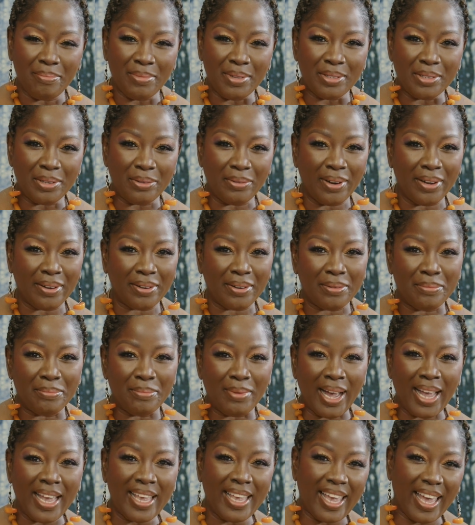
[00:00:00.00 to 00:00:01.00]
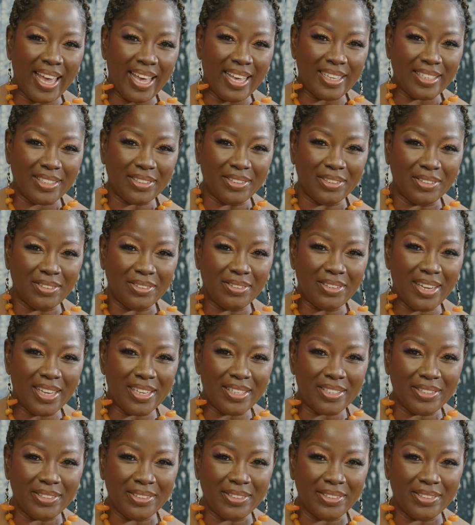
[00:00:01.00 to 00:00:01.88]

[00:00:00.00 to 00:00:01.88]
me to welcome my guest on today's